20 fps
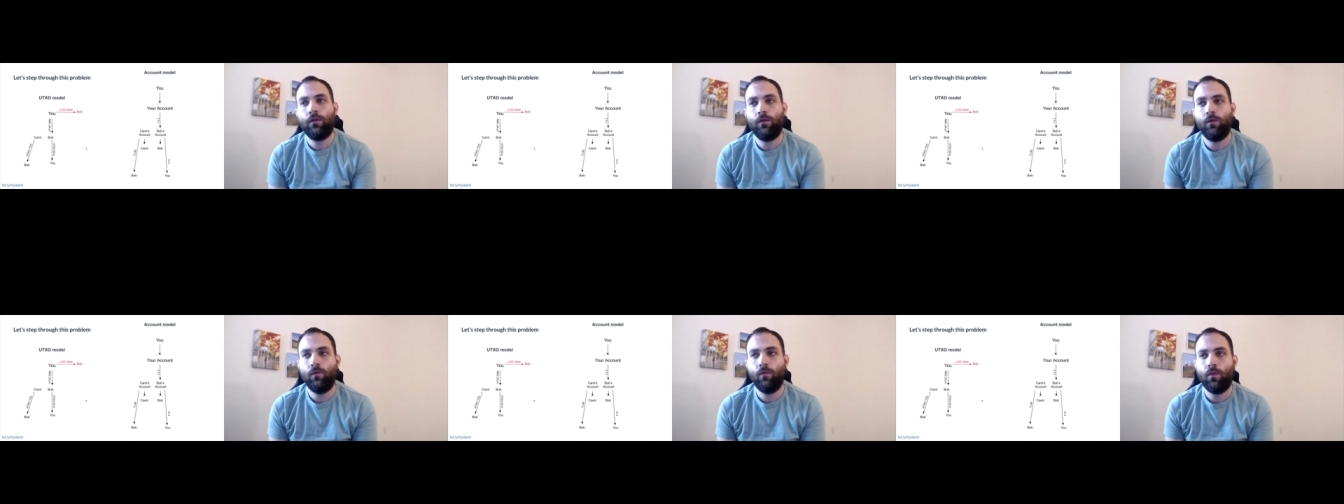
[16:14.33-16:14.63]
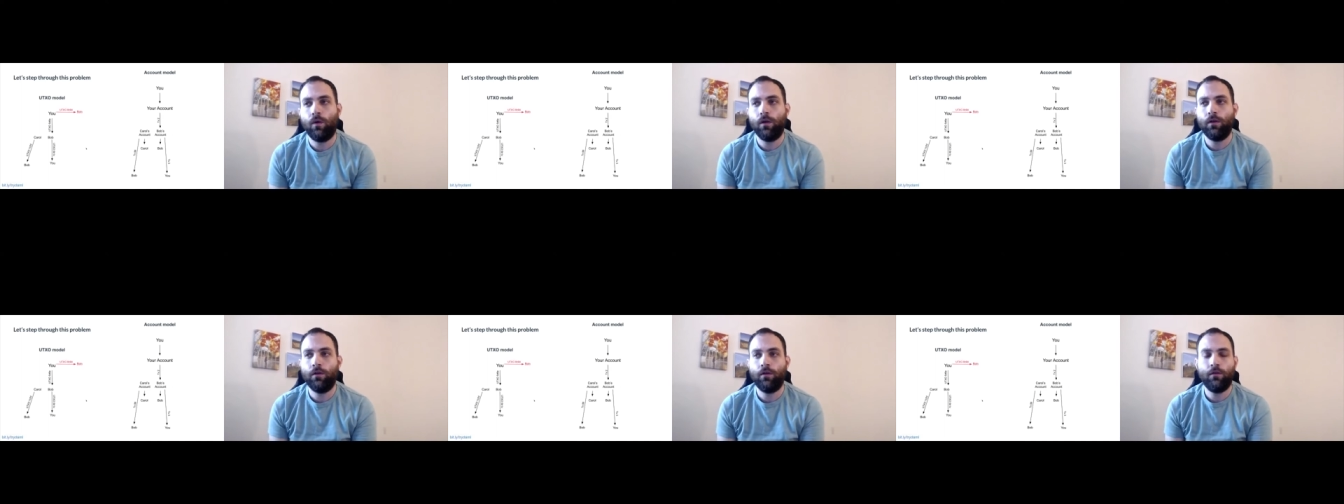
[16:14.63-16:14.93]

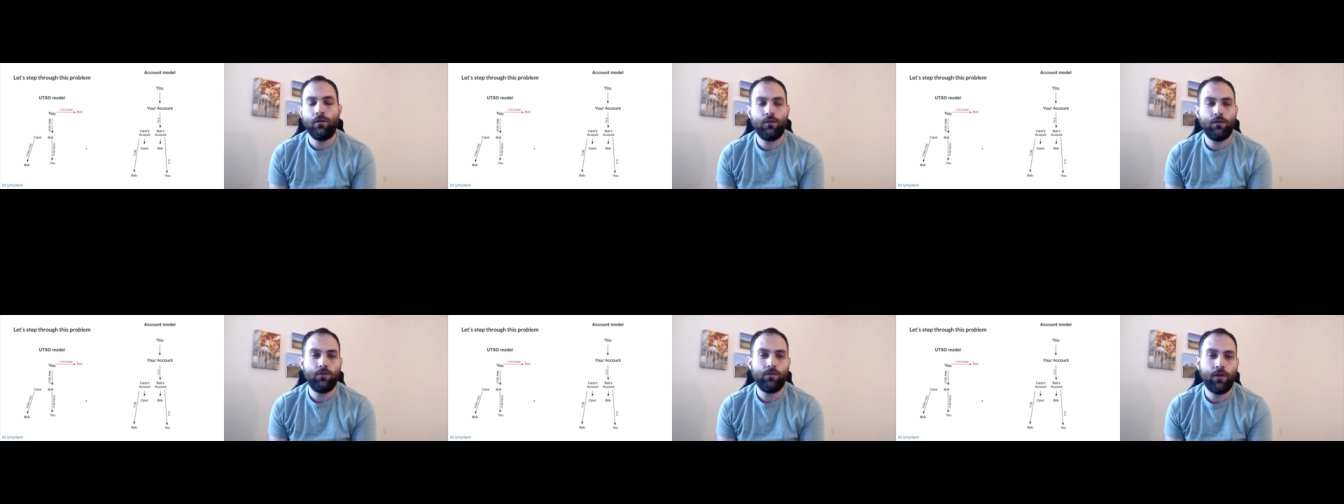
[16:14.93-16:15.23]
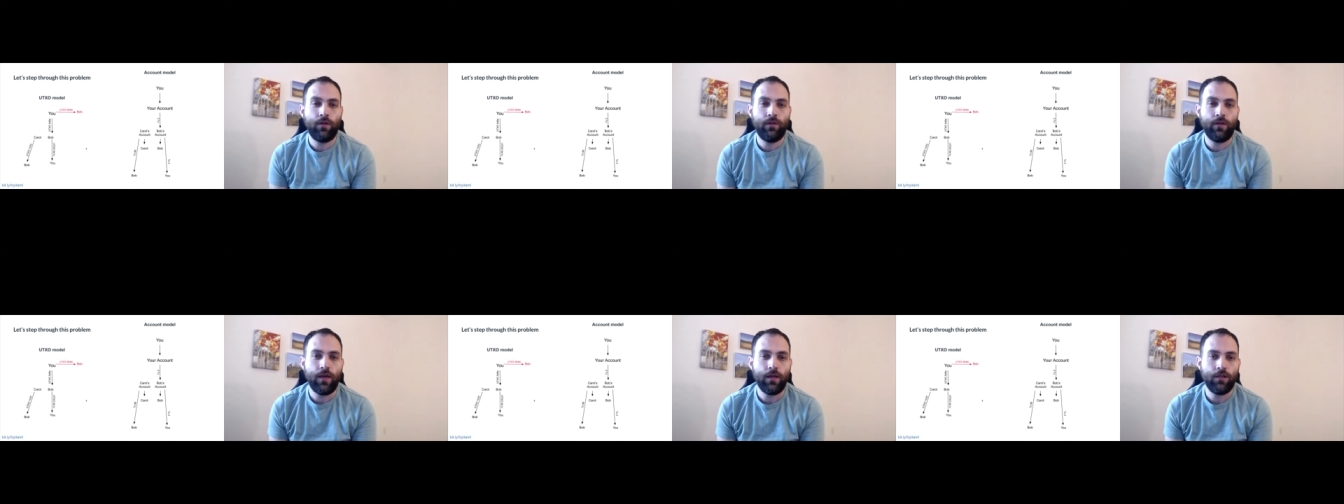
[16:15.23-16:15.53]
one
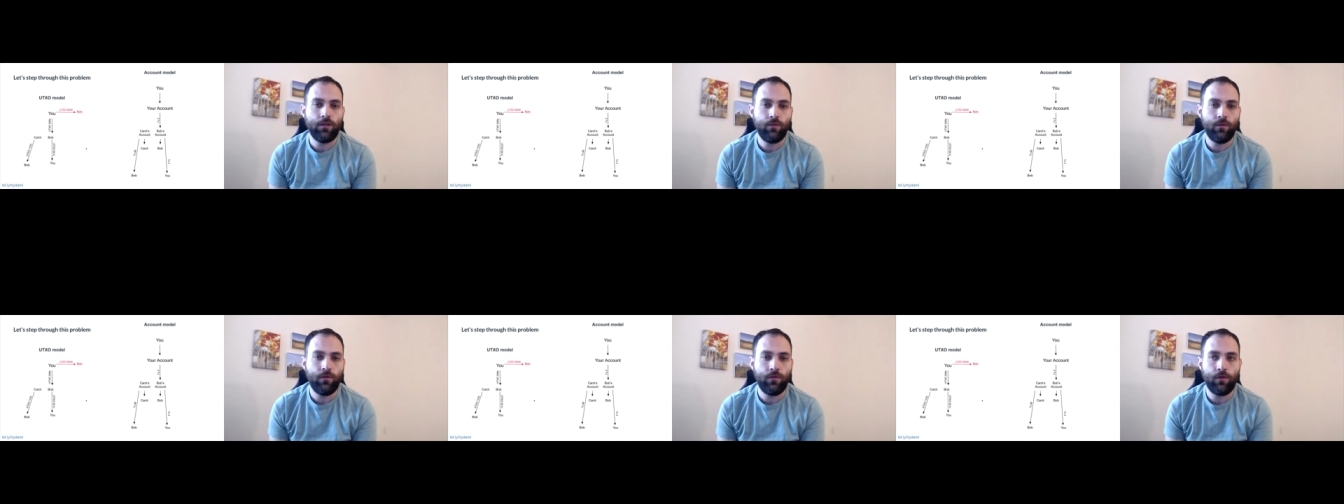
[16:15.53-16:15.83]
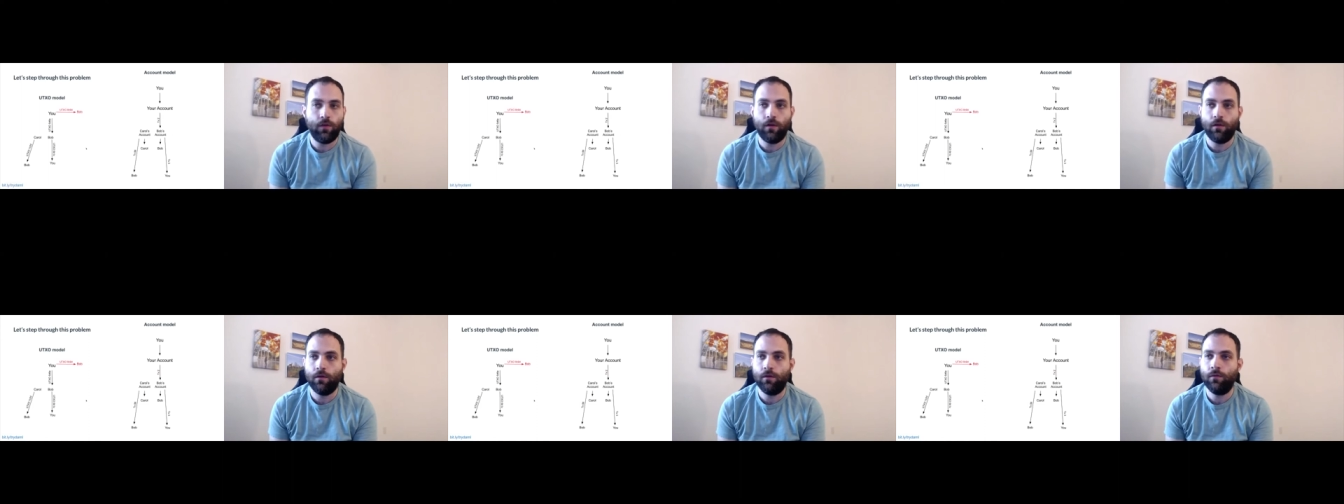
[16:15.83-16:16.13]
transaction with
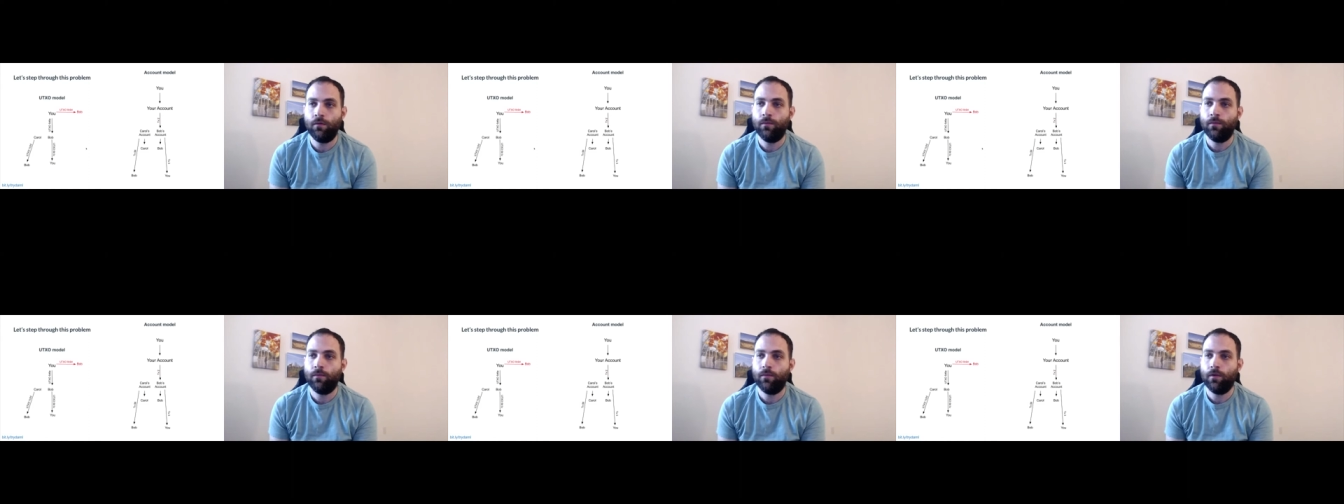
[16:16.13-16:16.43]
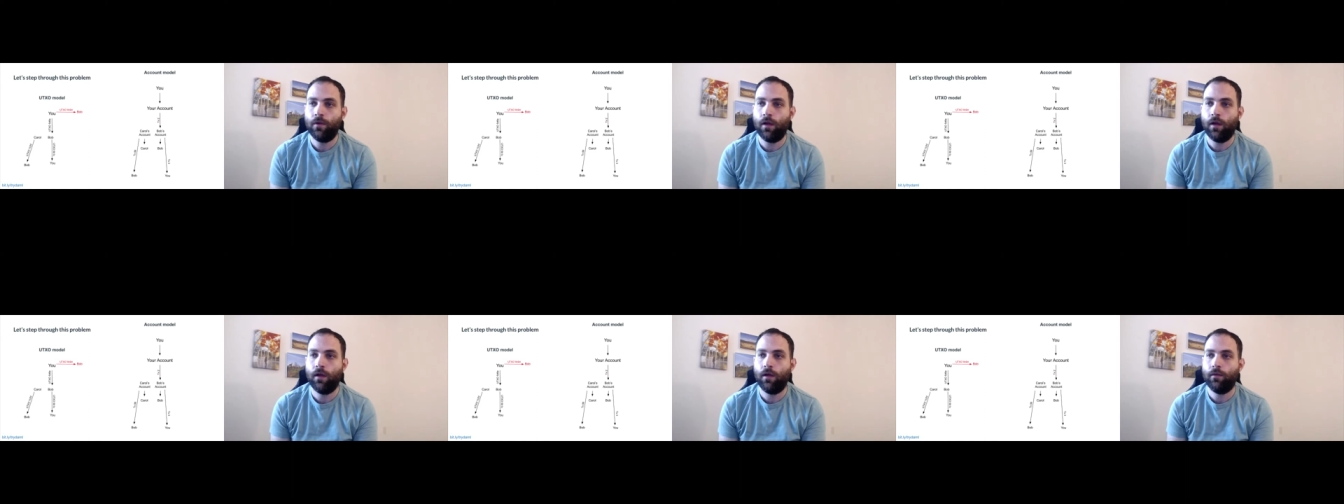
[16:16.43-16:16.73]
you
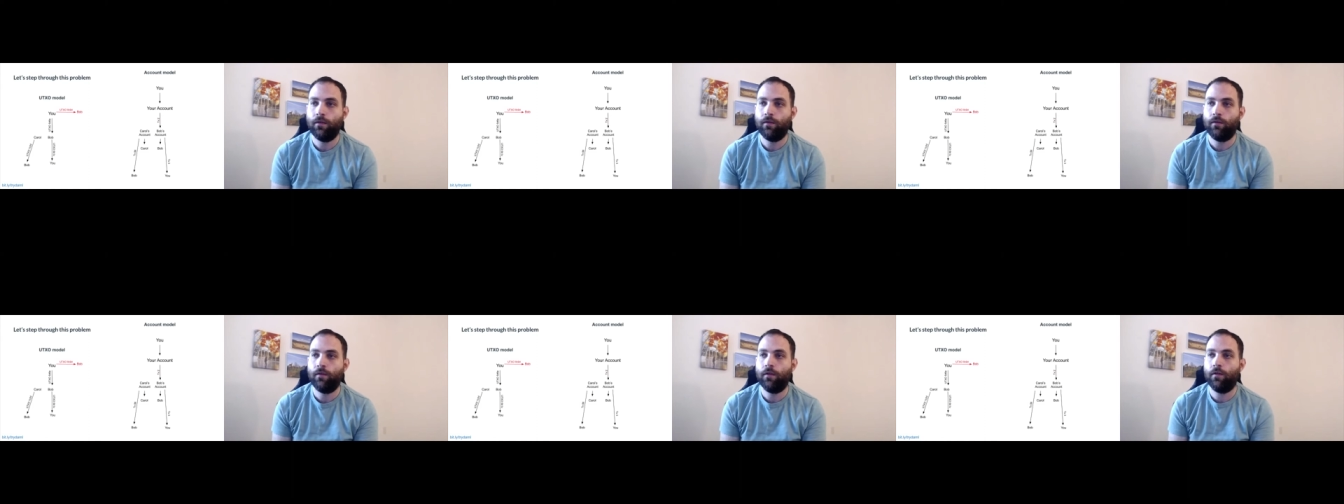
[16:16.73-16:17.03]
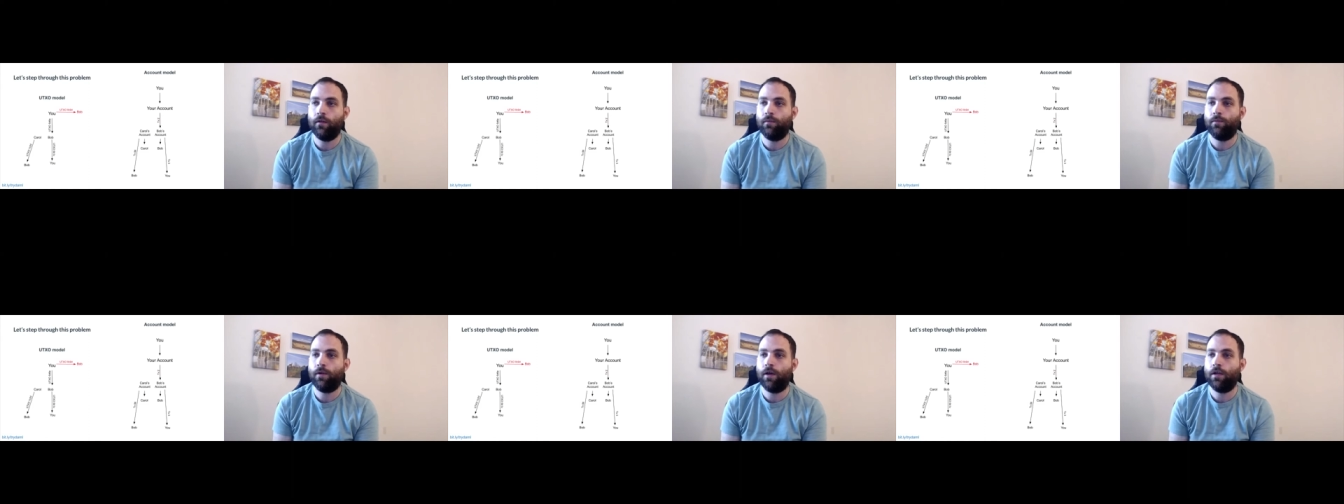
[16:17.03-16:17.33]
uh, to
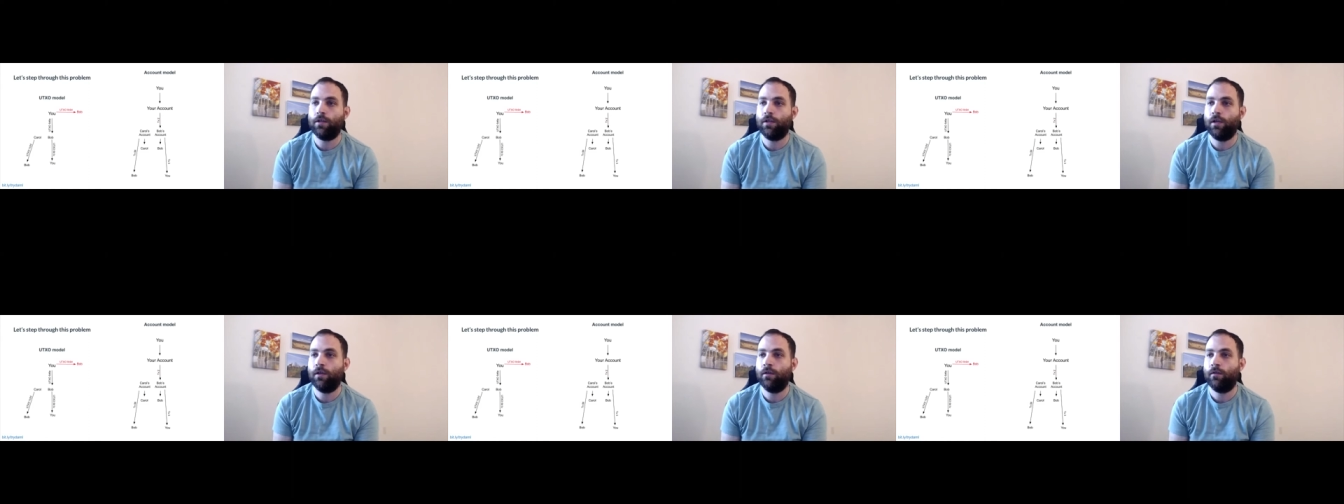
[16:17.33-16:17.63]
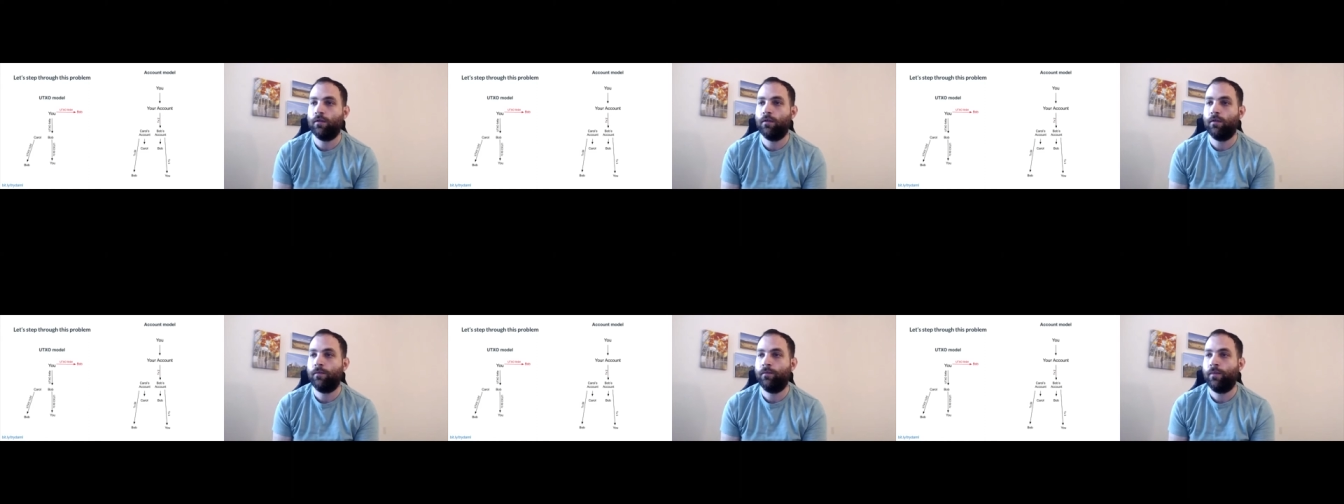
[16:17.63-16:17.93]
start the
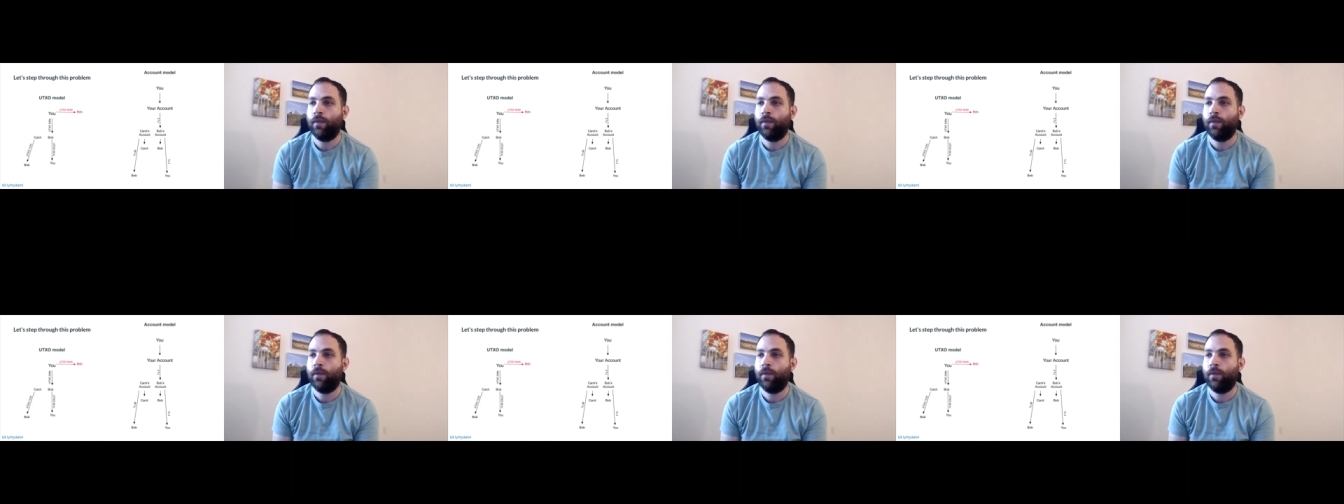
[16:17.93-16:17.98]
project,